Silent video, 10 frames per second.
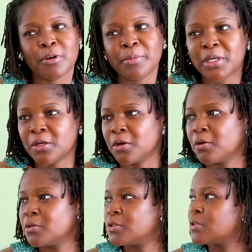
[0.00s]
from a
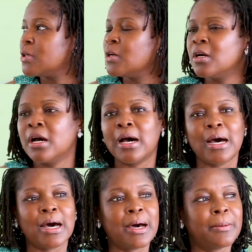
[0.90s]
goat.
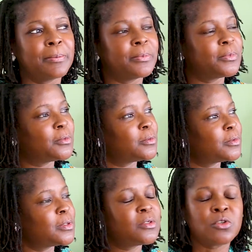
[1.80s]
Um, no
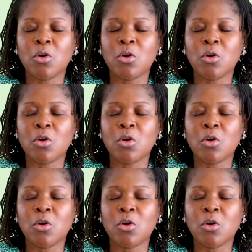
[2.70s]
eggs?